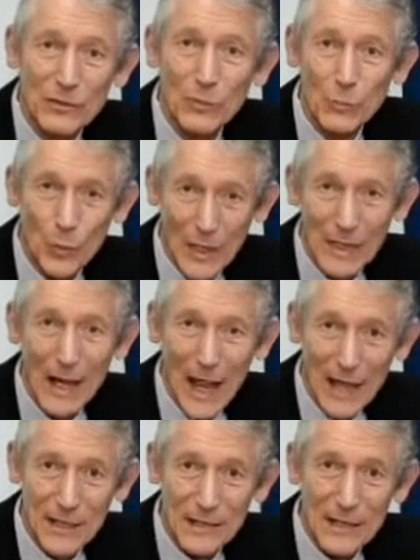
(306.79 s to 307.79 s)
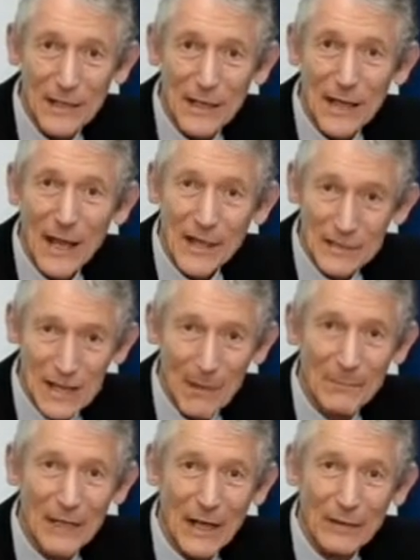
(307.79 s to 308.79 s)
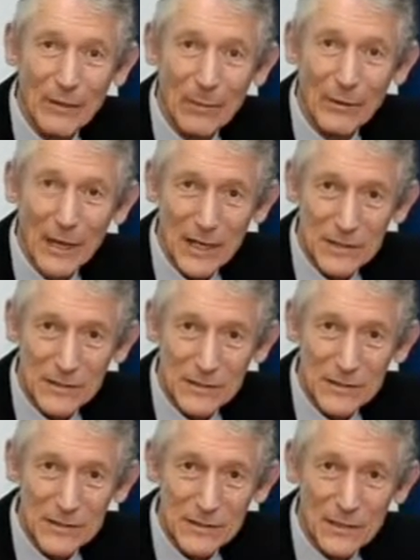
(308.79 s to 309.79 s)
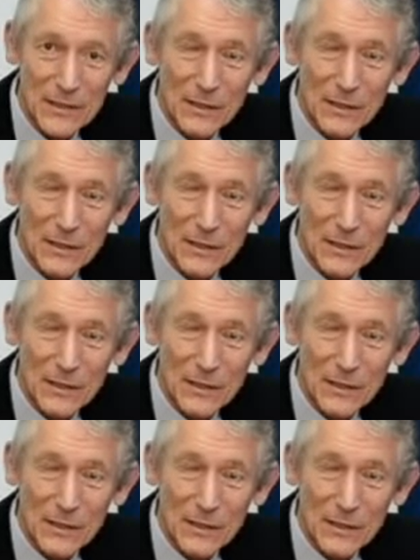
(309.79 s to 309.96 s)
than we can as company-owned operations.